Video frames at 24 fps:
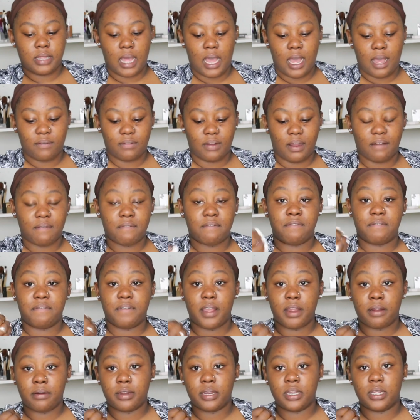that have like
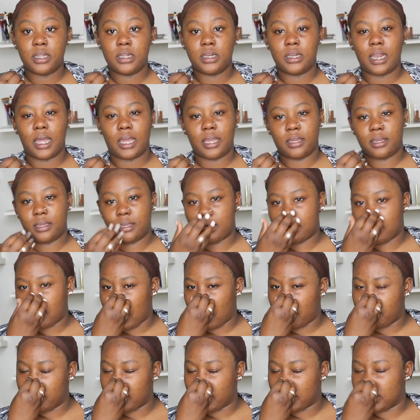very like
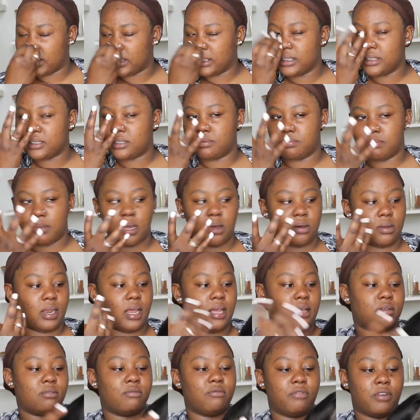chemically smell,
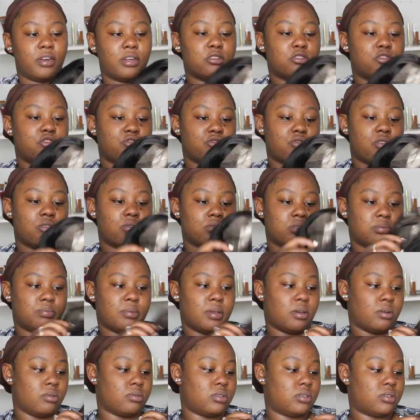like very strong
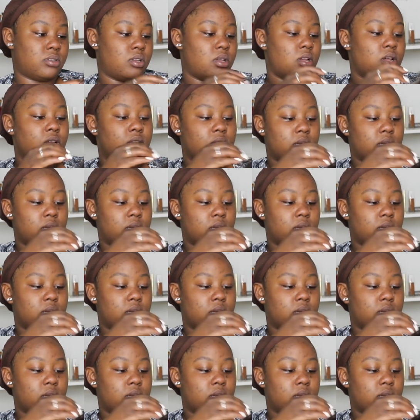smells.